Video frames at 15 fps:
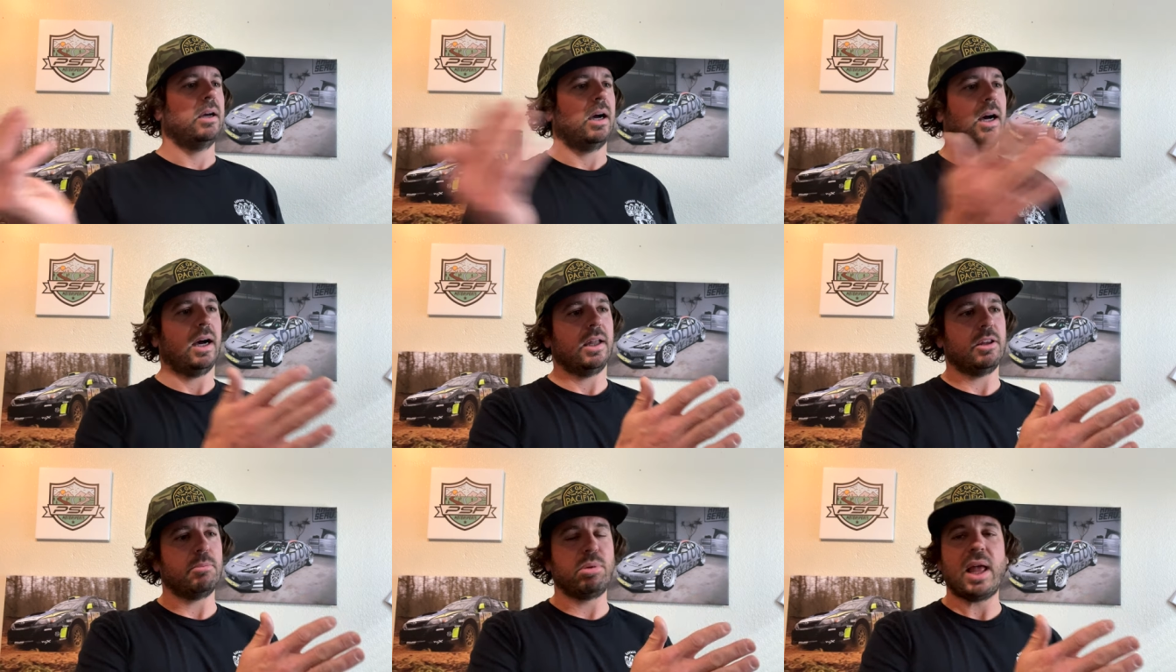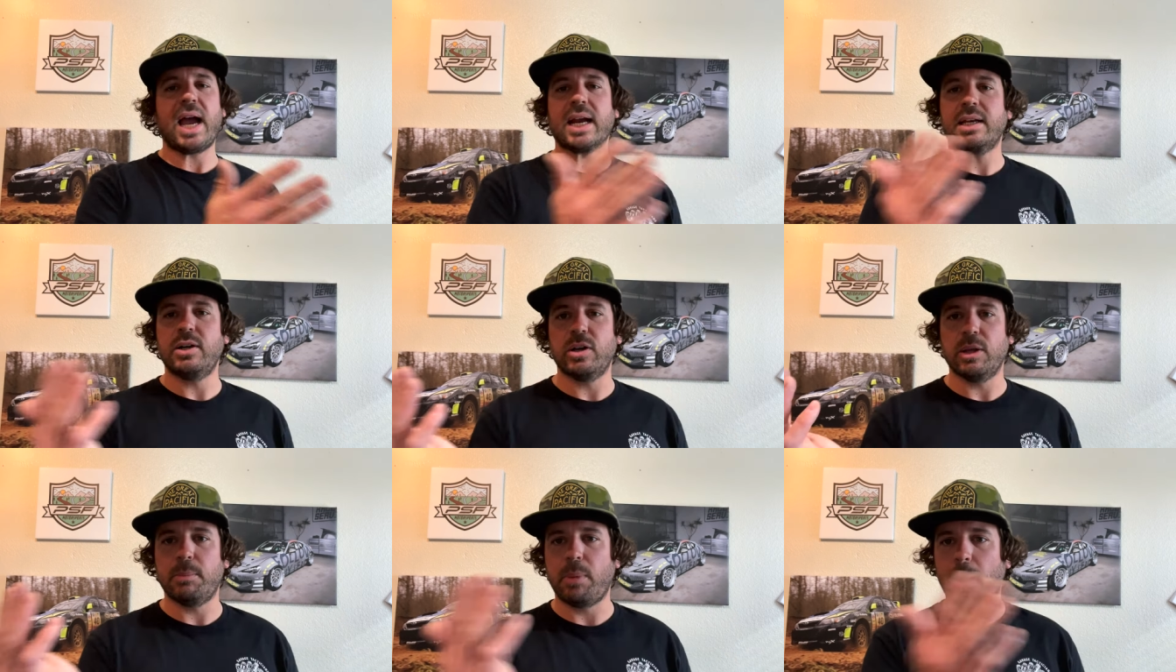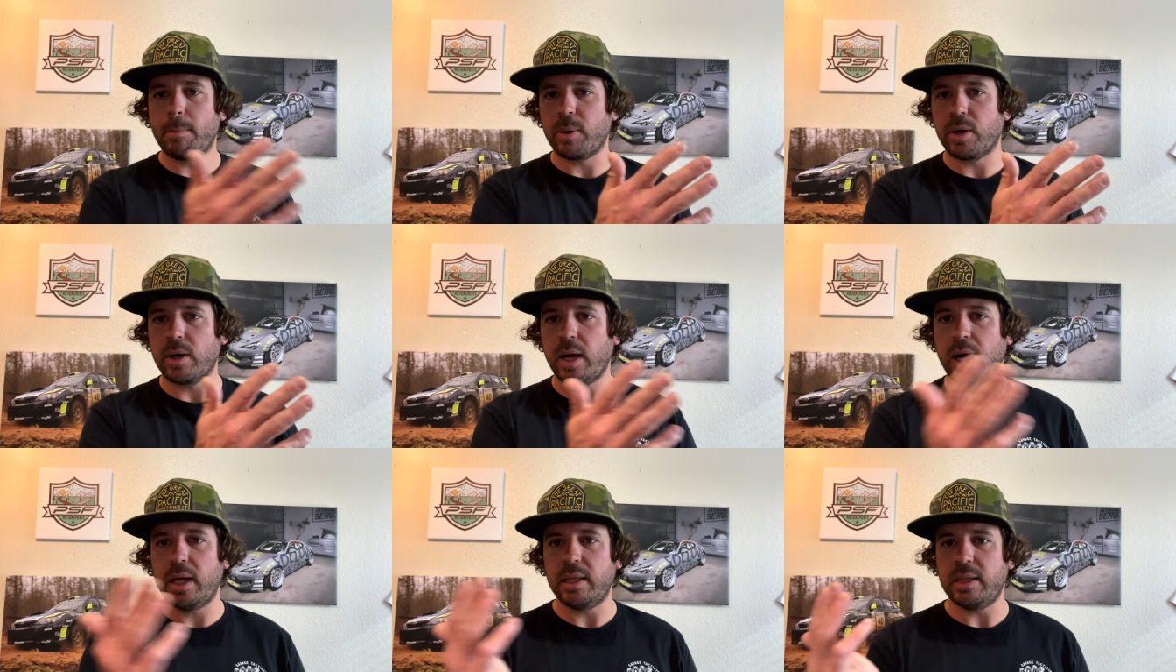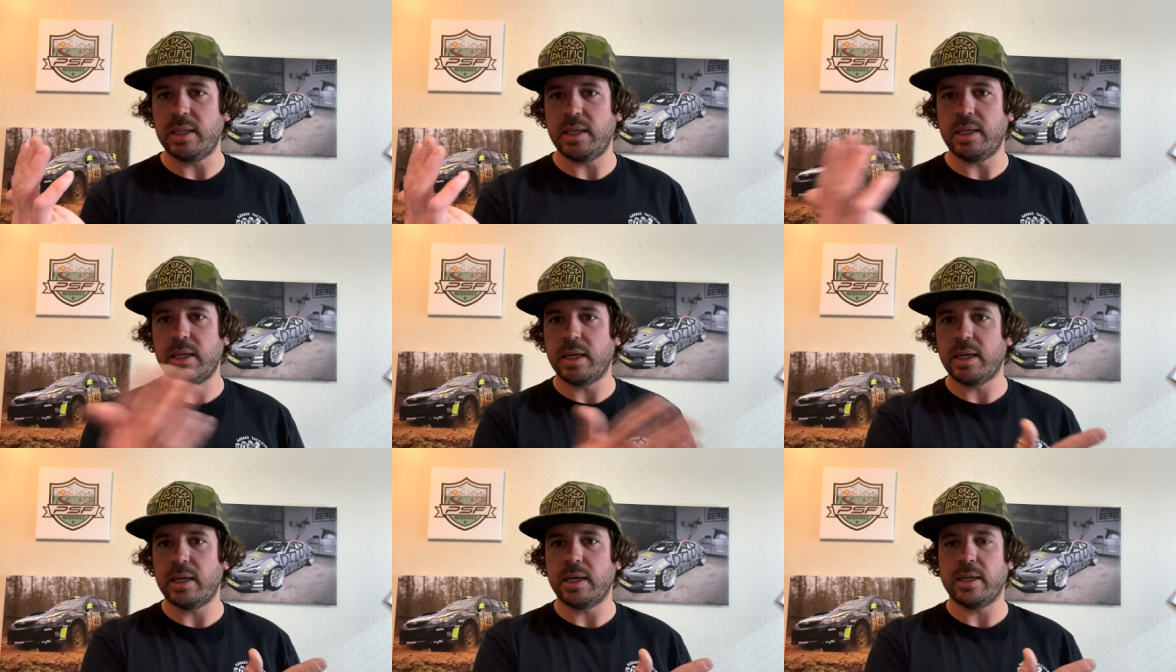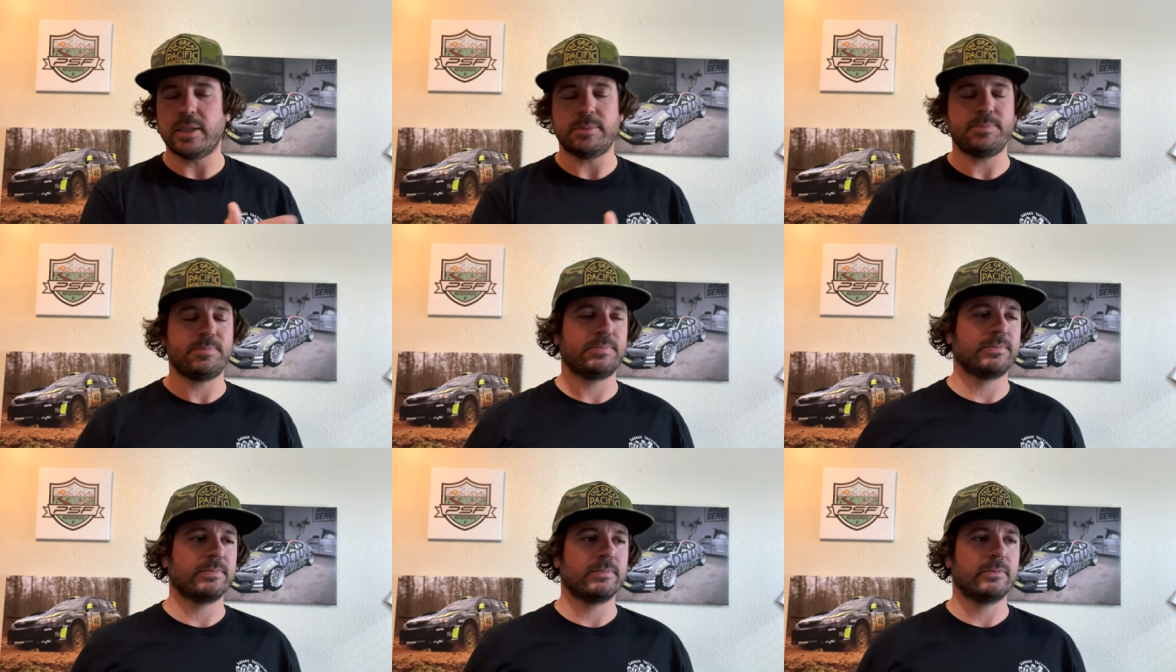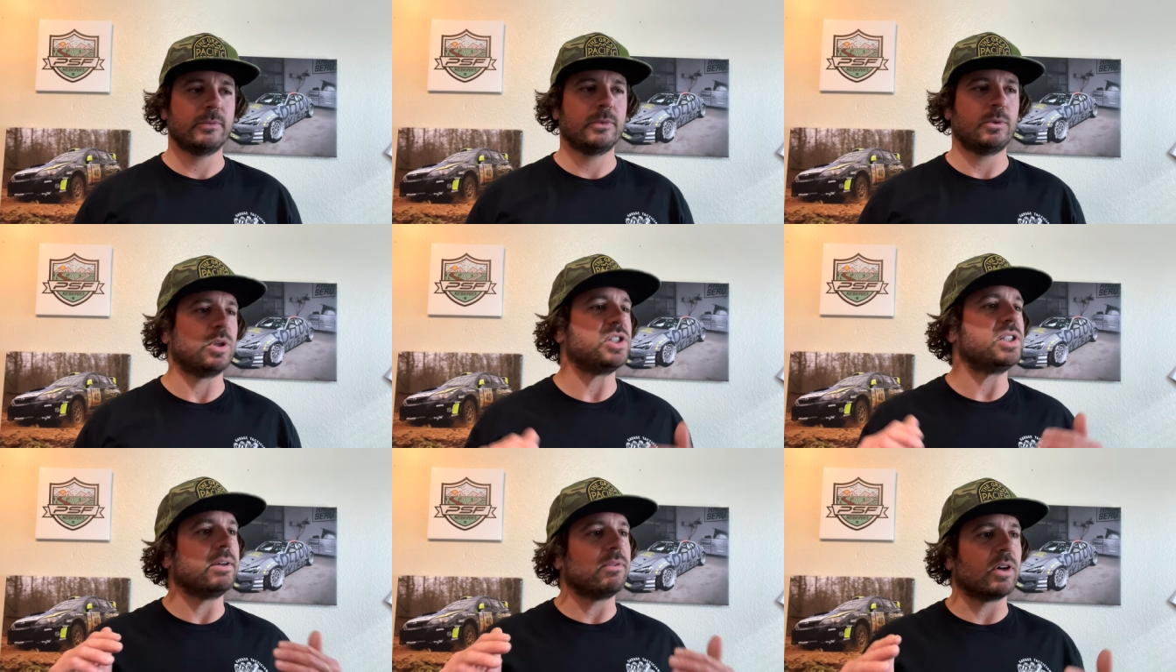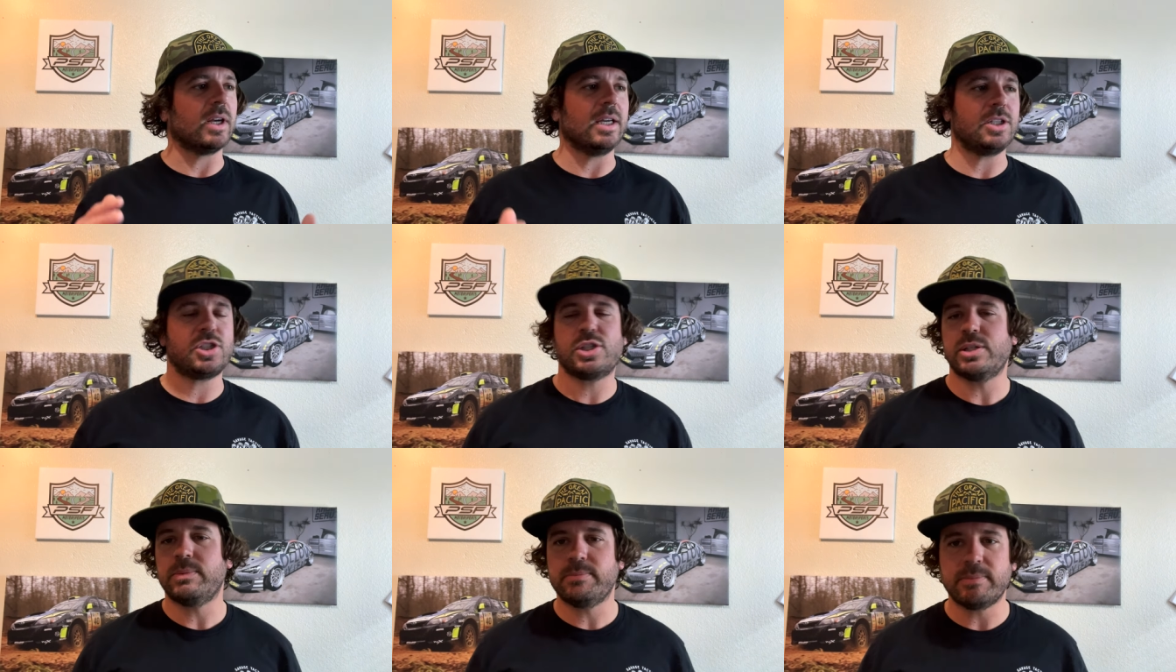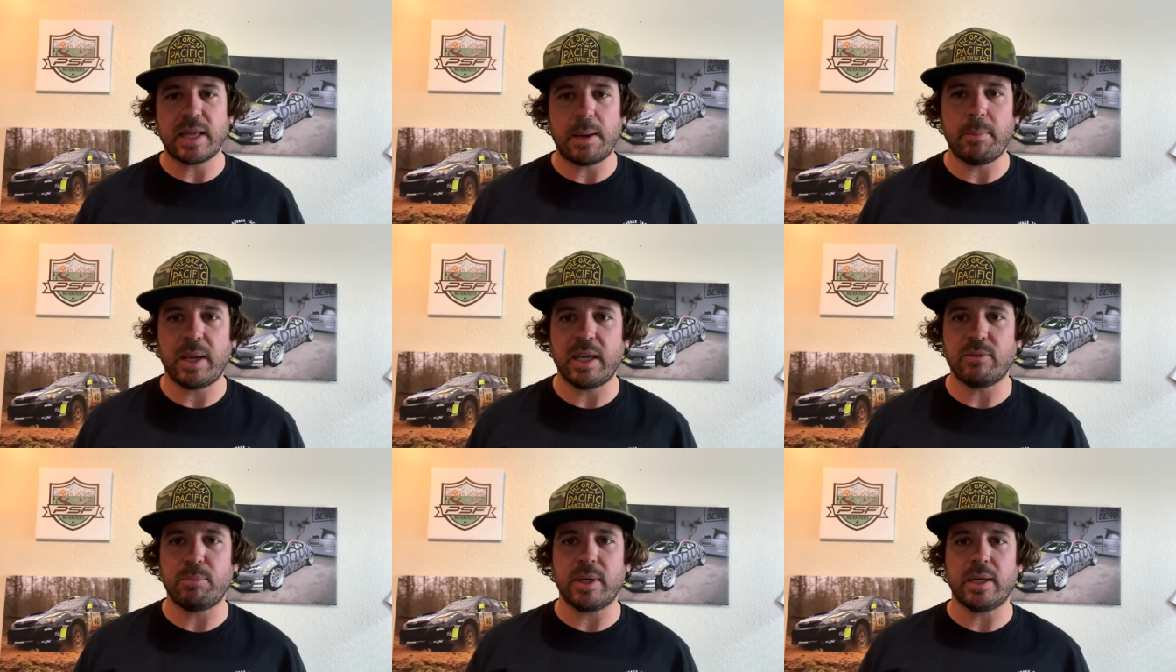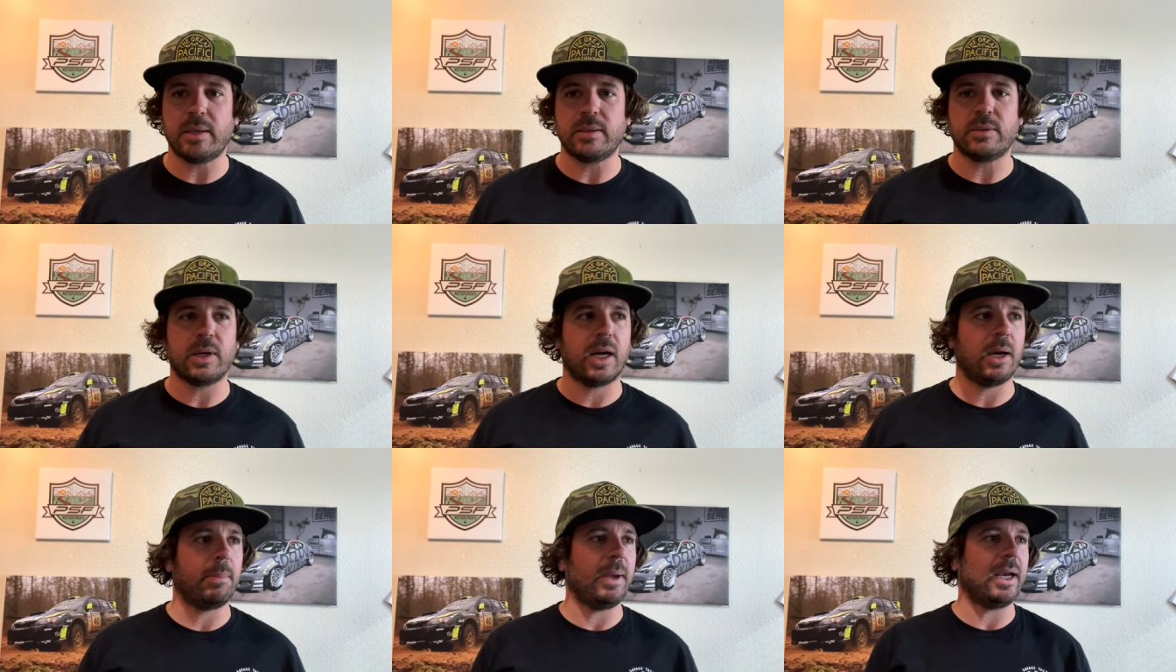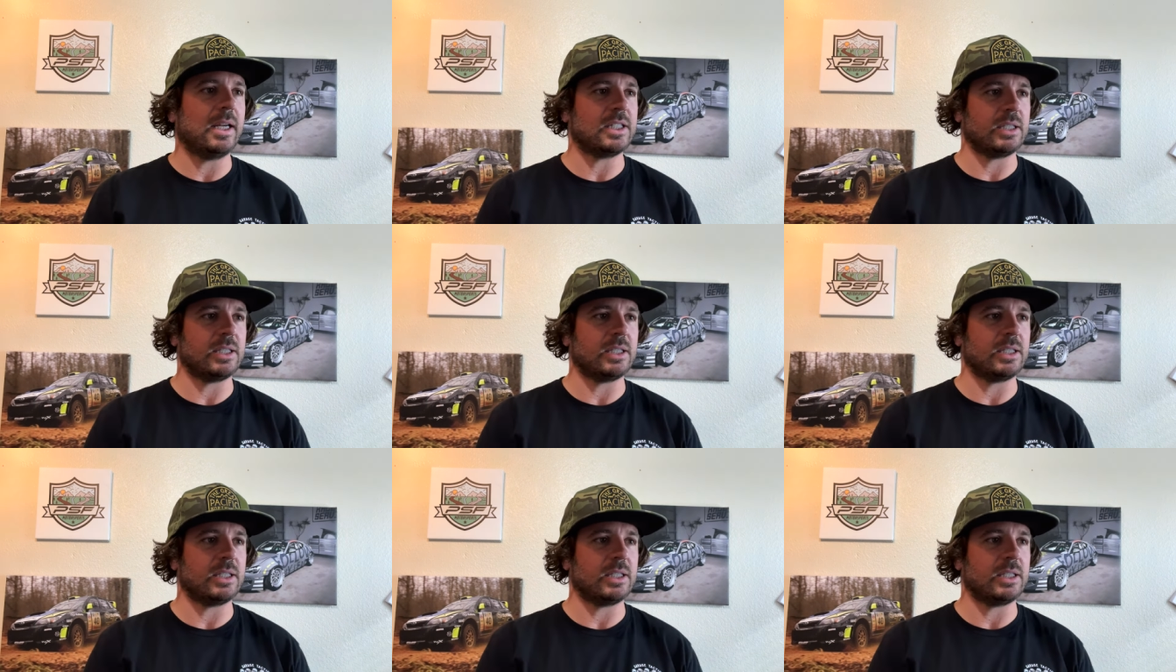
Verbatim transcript: uh, the black near the bumper on the uh, receiver hitch that may have been uh, painted